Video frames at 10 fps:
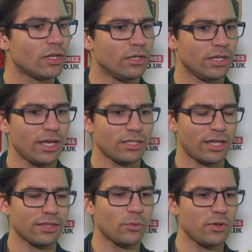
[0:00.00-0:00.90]
Yeah,
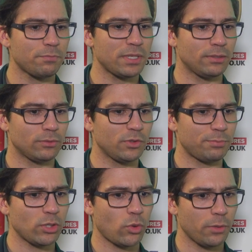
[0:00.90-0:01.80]
I think we've
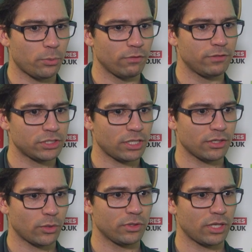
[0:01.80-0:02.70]
been quite privileged. I
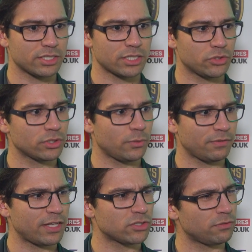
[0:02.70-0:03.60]
think with our schedule that we've
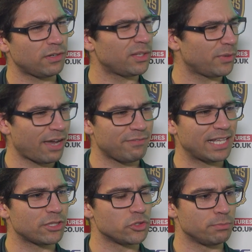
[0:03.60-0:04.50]
had so far, that we haven't
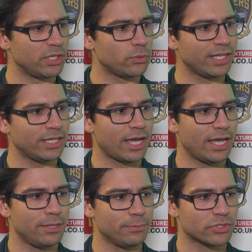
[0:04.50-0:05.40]
had those midweek
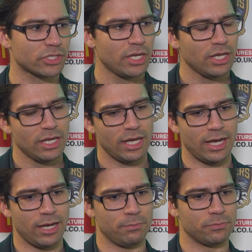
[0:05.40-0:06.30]
games.
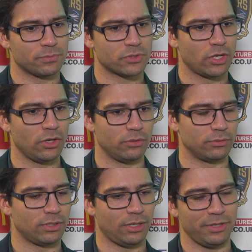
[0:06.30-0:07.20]
So
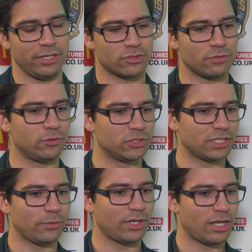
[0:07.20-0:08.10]
I mean, it's
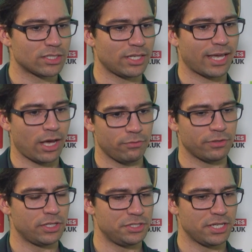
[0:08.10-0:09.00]
unfortunate that we lost like
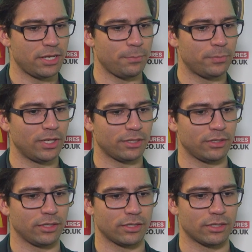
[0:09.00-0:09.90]
Alfie and Tim, but I
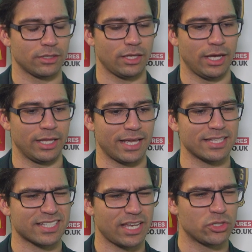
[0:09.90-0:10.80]
think that
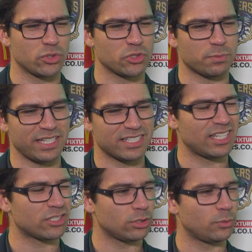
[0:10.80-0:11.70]
schedule's been
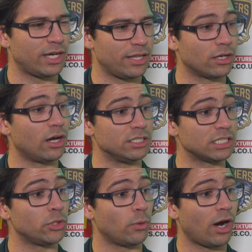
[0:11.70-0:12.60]
set up where the guys
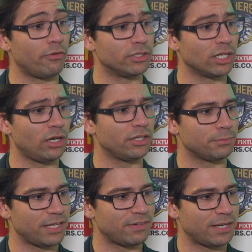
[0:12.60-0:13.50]
who are in the lineup,
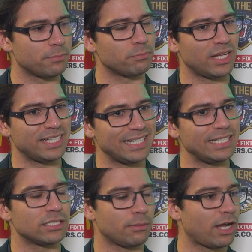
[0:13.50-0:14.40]
they've had a
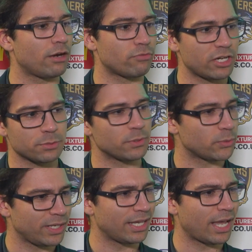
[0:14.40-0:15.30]
decent amount of rest
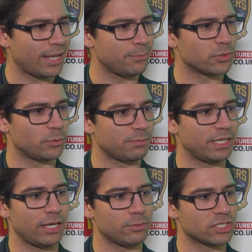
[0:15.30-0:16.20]
between games, and we've
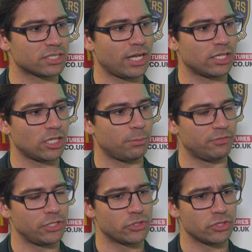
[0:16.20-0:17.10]
been able to stay on top of
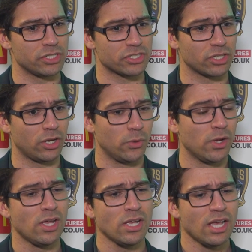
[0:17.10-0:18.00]
injuries. So
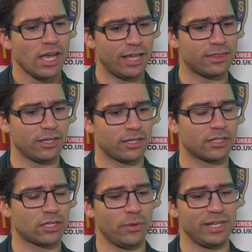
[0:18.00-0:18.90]
I
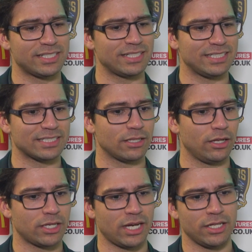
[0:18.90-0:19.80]
think going into this
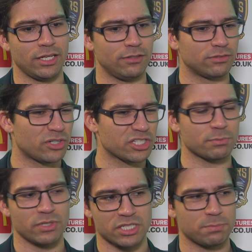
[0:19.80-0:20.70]
like kind of
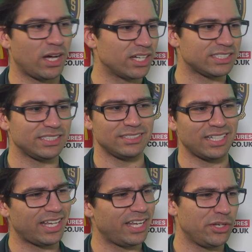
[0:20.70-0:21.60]
Christmas, Boxing
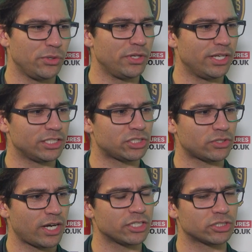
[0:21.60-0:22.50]
Day, New Year
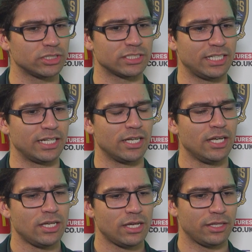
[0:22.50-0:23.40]
stretch sort of thing,
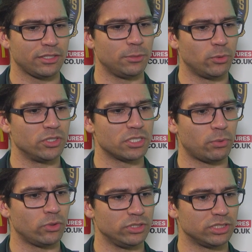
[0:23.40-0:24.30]
I think the boys are
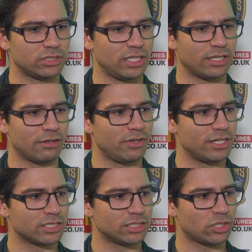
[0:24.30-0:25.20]
poised and
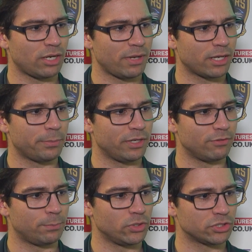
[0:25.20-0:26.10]
ready to try and make a bit of
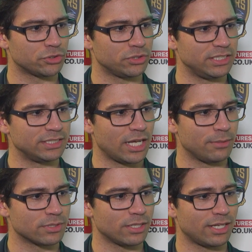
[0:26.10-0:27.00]
a push through these
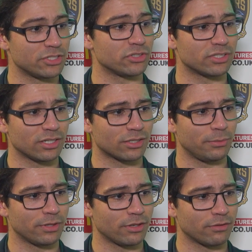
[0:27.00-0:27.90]
games, as you said,
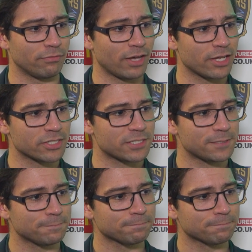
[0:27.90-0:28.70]
coming thick and fast.